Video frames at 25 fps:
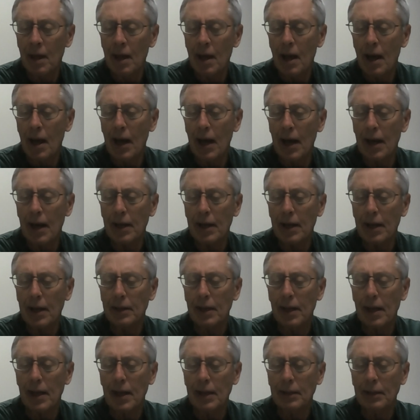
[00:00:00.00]

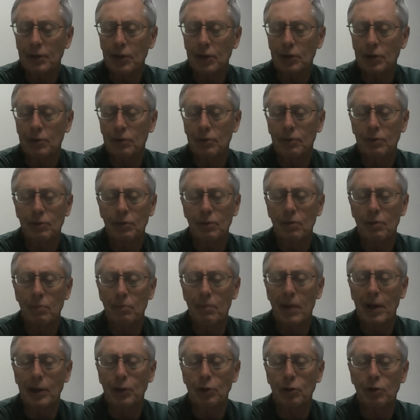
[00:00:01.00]
and, and just
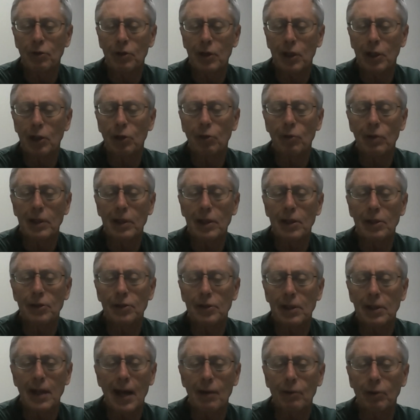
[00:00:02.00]
make sure the
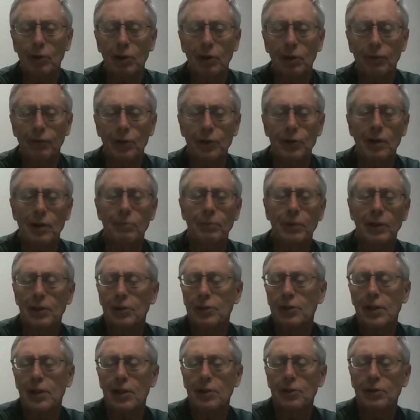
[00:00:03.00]
ingredients. And I would look for something
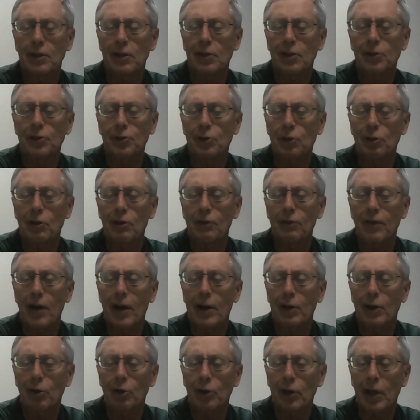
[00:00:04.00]
that says that it's
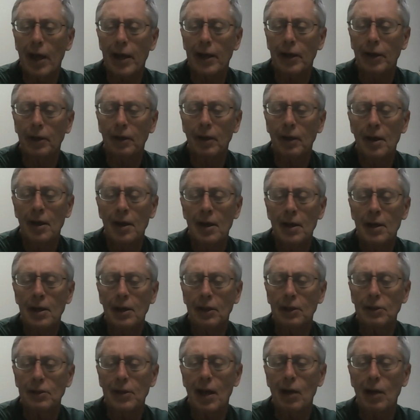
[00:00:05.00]
certified organic, because
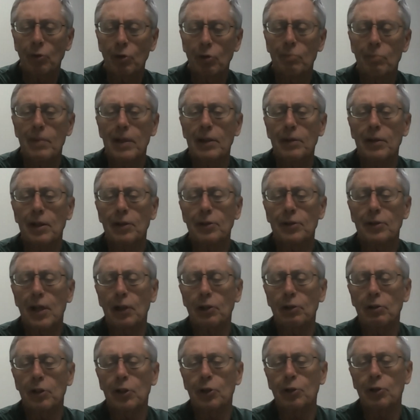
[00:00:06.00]
that would mean that it's
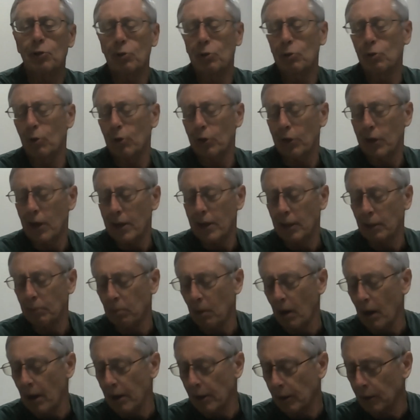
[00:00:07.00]
actually a true organic
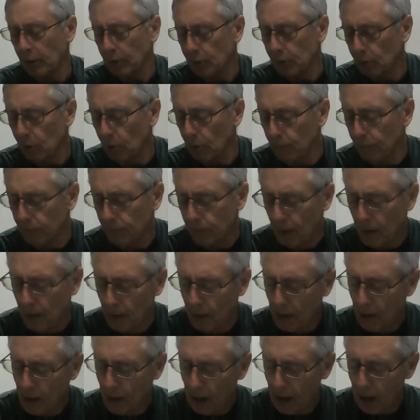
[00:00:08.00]
product. So
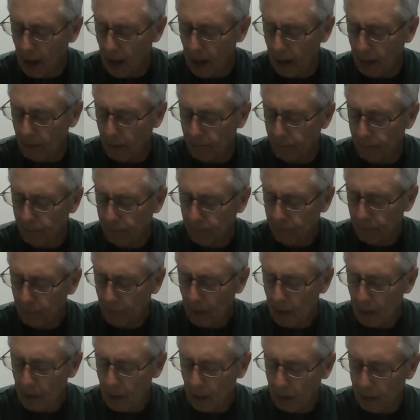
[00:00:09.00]
um,
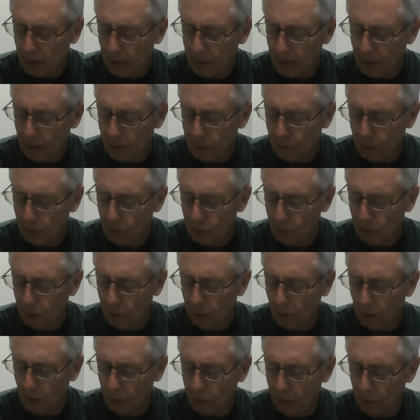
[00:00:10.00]
Again, that's usually
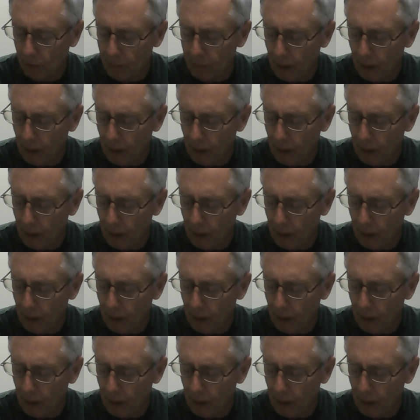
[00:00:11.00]
a little bit